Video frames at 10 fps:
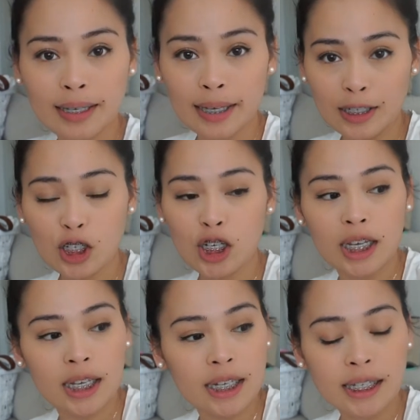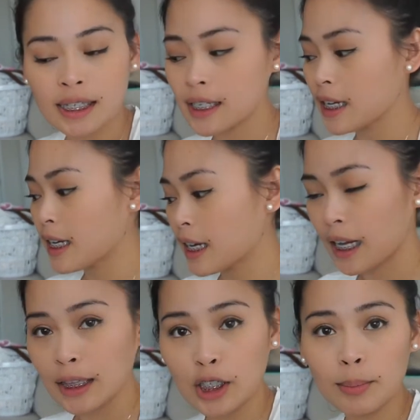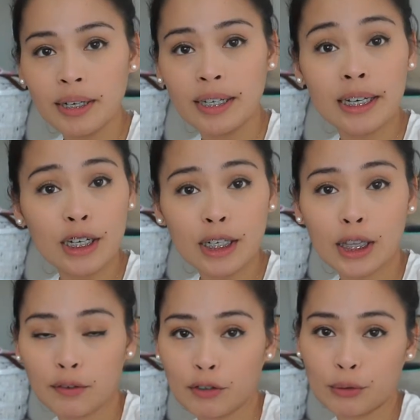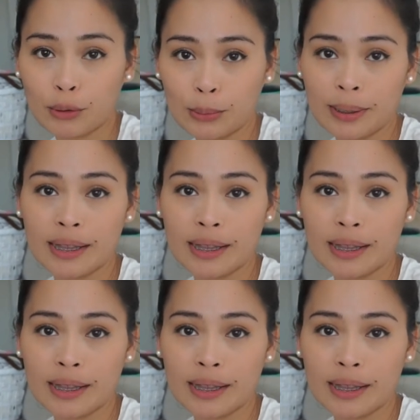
the kitchen, a little bit here in the living room,